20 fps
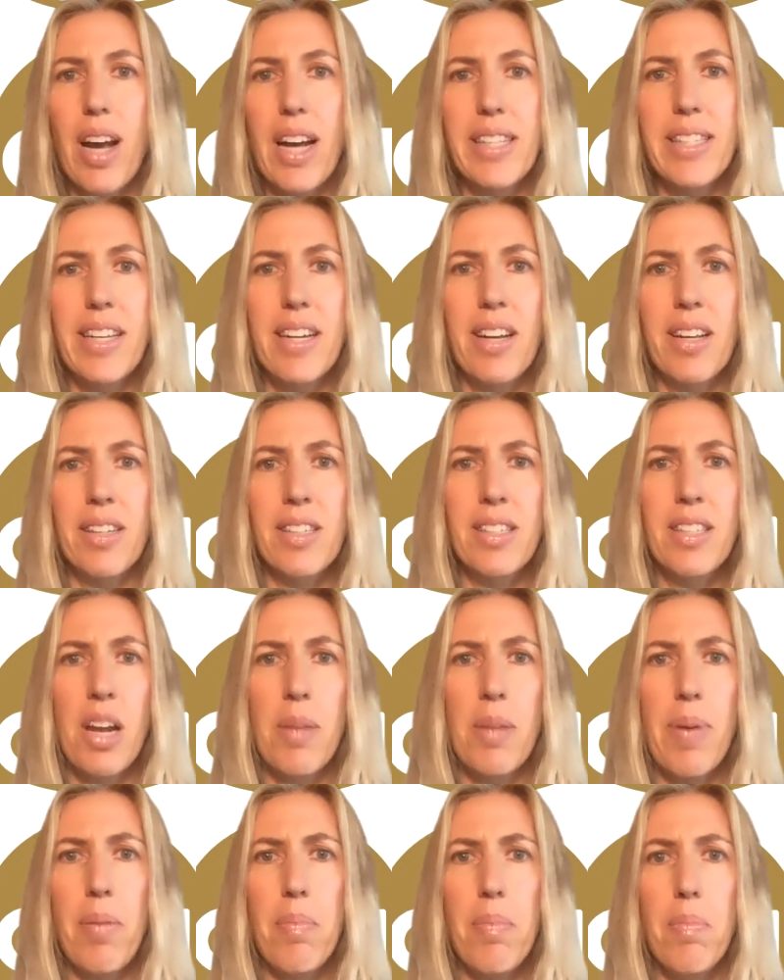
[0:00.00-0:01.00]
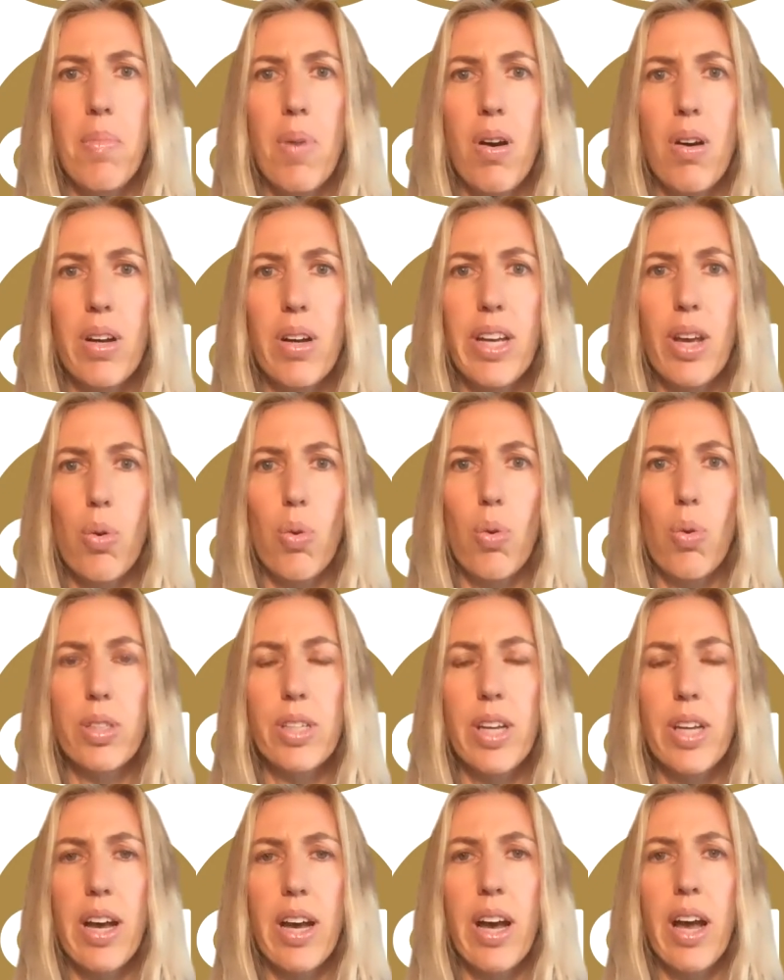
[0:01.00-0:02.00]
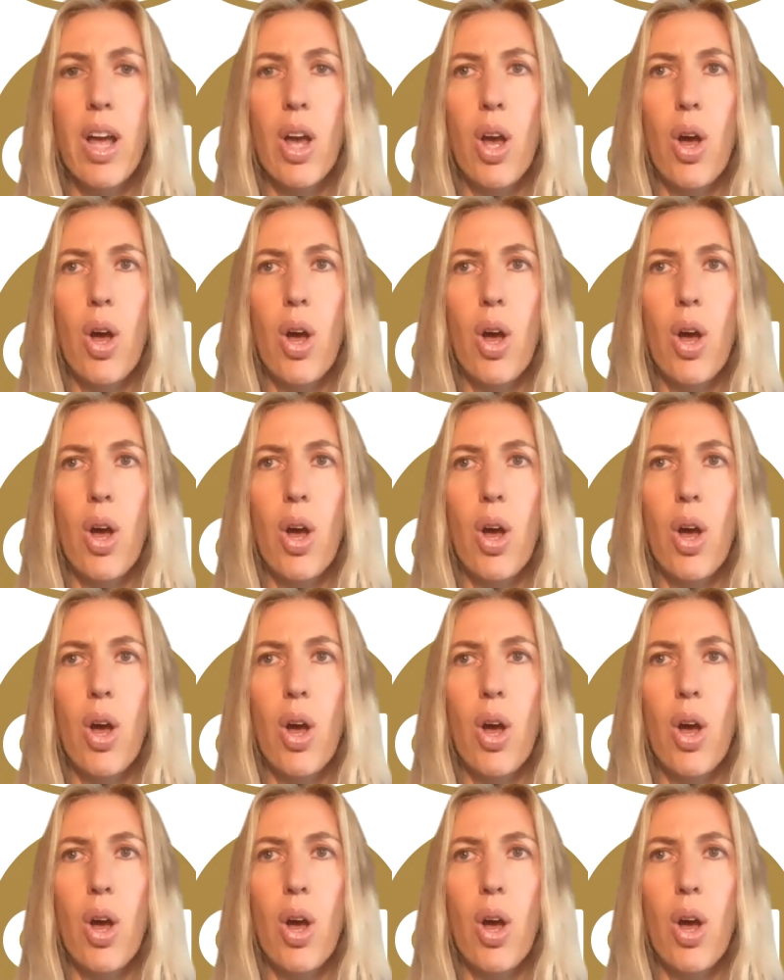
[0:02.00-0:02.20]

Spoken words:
I didn't understand about market order